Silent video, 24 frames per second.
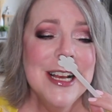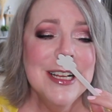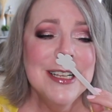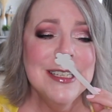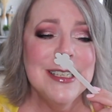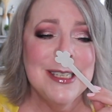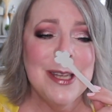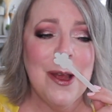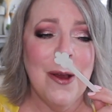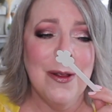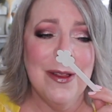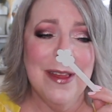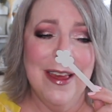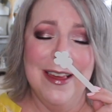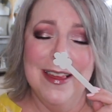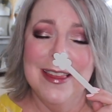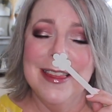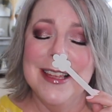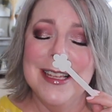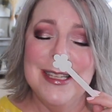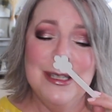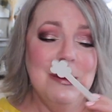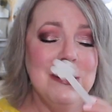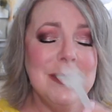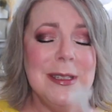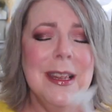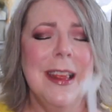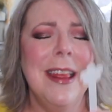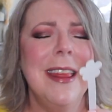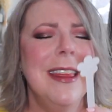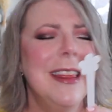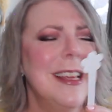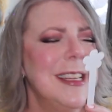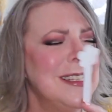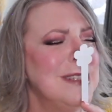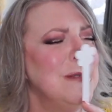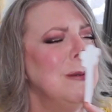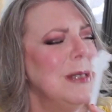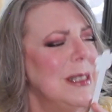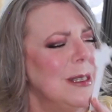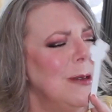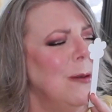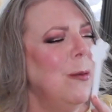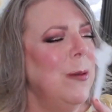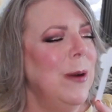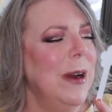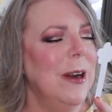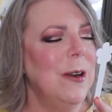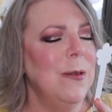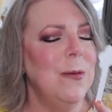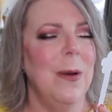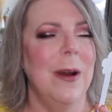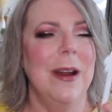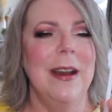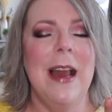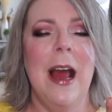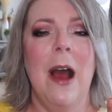So like this was this was a weird one.